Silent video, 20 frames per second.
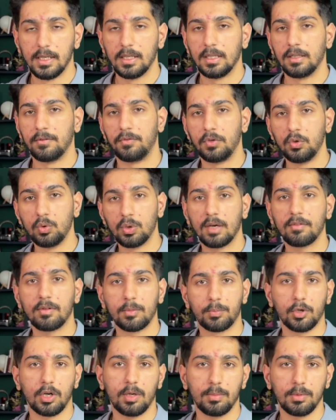If you have a
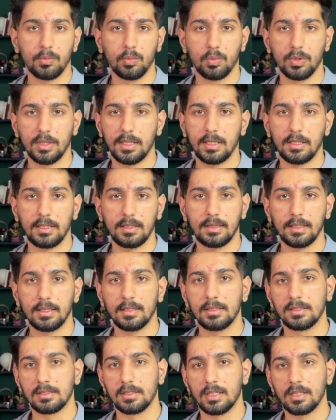problem with anything,
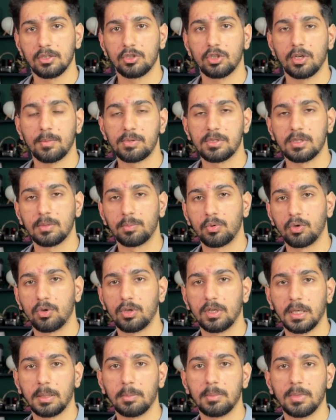Zendrop
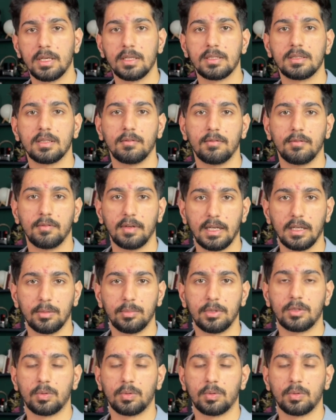support team is available